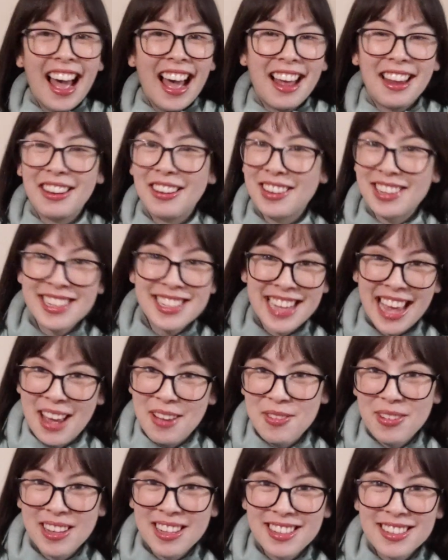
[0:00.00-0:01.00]
A lot has
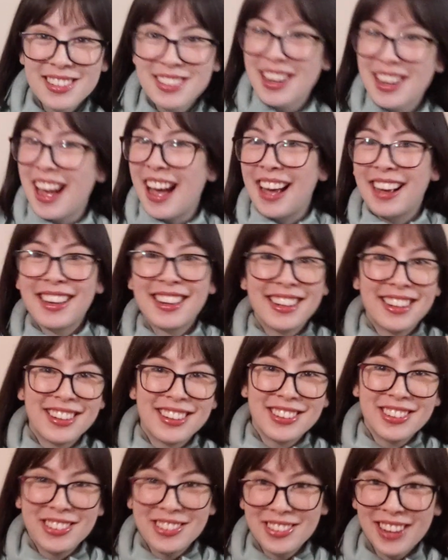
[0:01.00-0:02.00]
happened. I got a
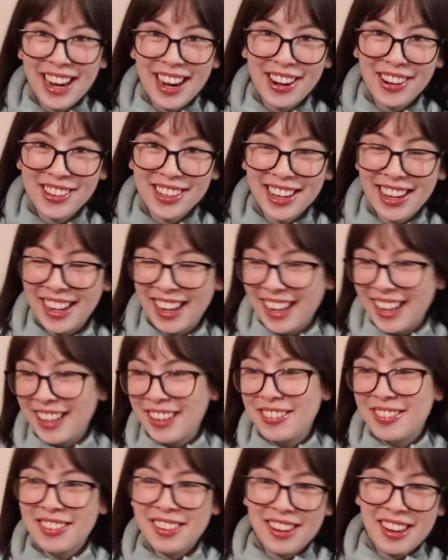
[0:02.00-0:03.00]
new
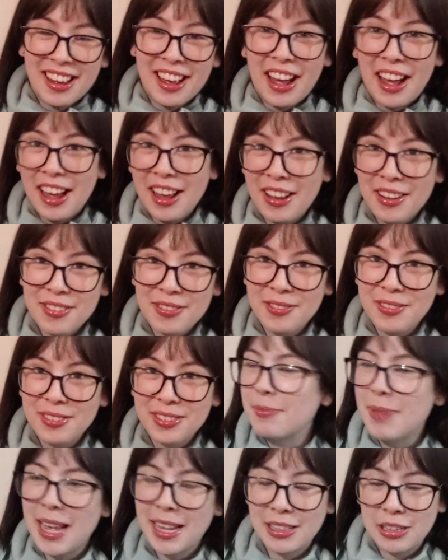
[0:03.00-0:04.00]
haircut. I've
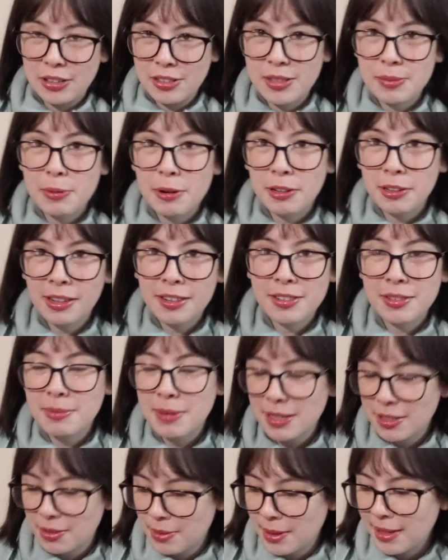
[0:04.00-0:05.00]
made lots of progress on
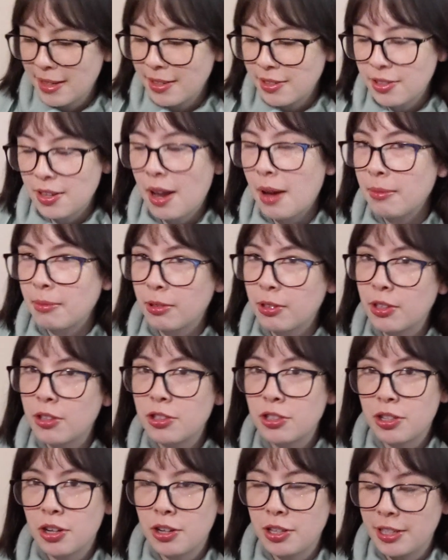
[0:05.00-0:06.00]
my sweater, so I'm gonna
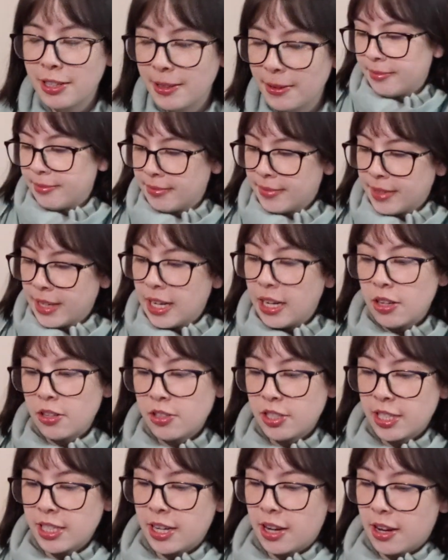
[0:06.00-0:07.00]
show you. Here
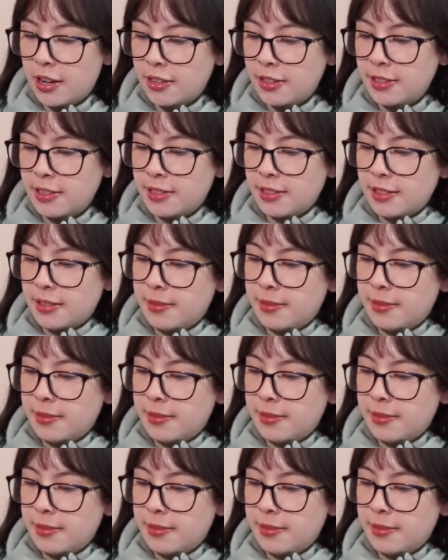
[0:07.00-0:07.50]
she goes.